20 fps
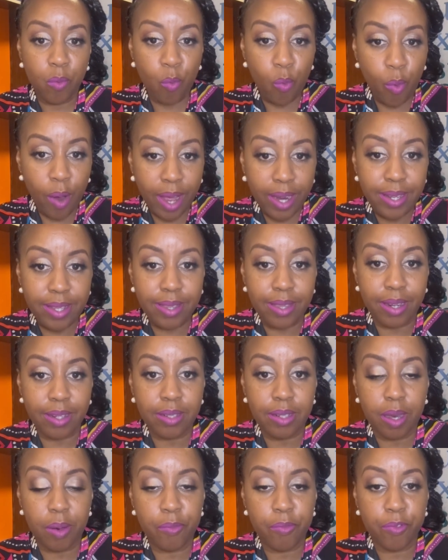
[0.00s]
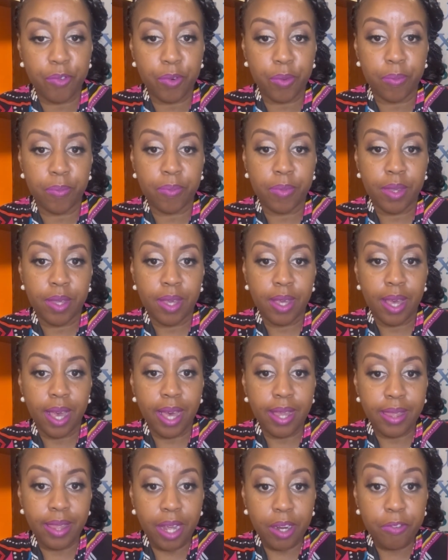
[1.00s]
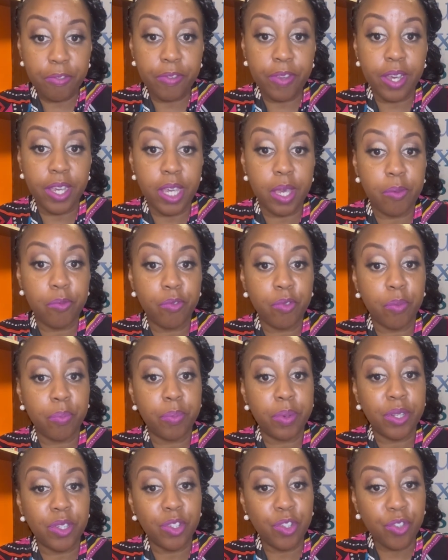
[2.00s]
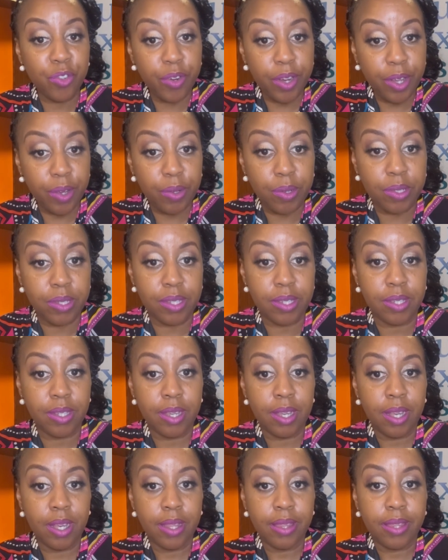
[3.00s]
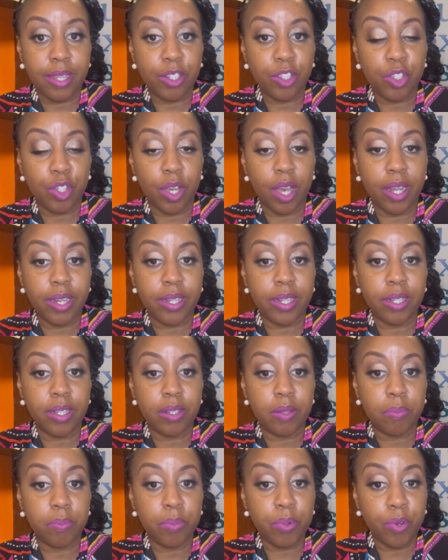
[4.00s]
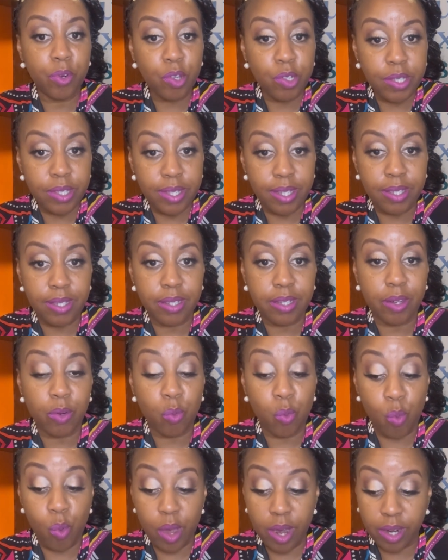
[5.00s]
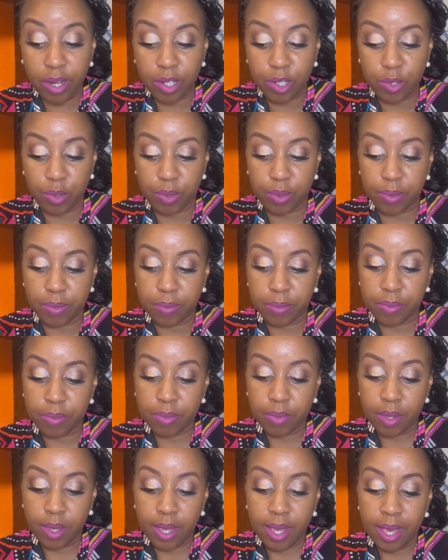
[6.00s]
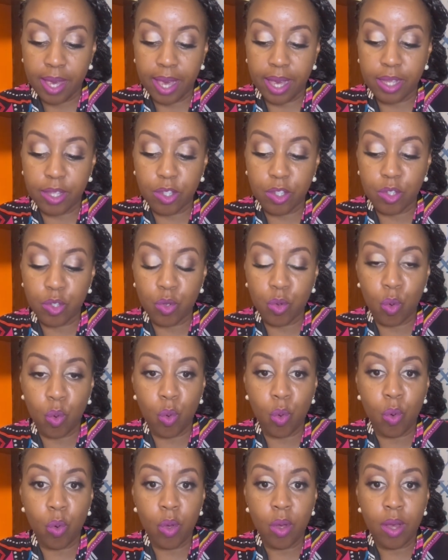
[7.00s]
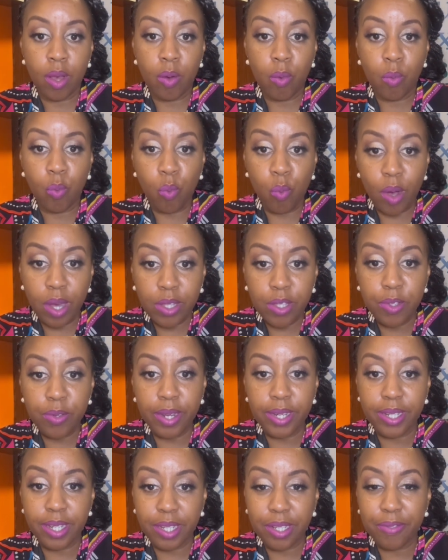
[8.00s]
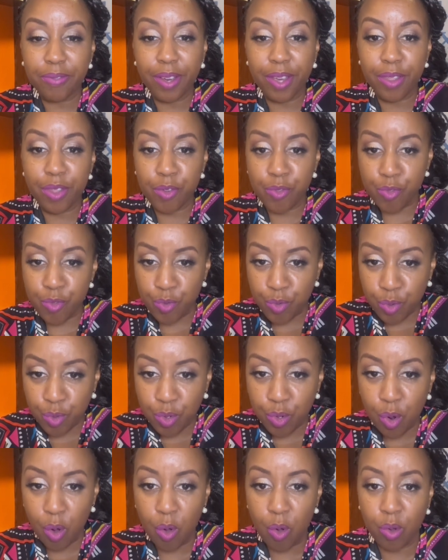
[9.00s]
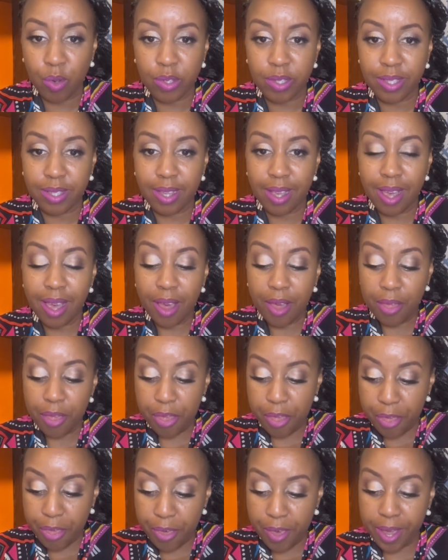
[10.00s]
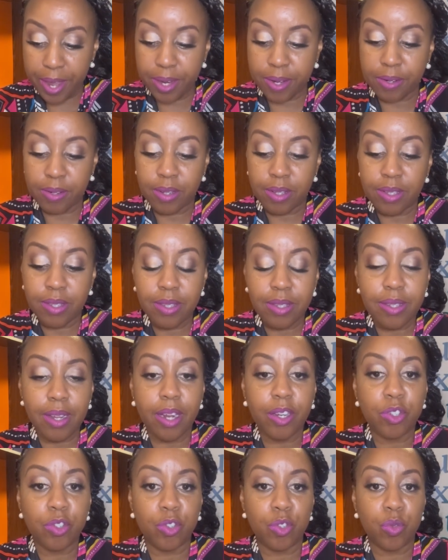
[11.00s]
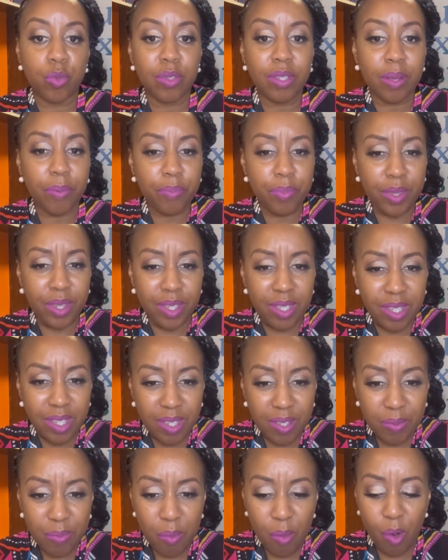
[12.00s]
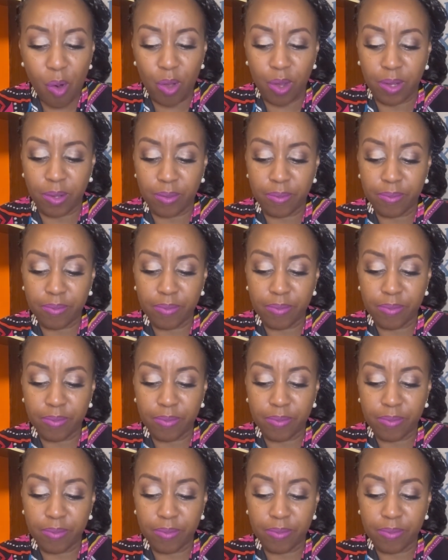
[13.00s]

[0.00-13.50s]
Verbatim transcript: where did that come from? And that fear came from betrayals that she hadn't processed and worked on. And so once you identify the root cause, then start to do something small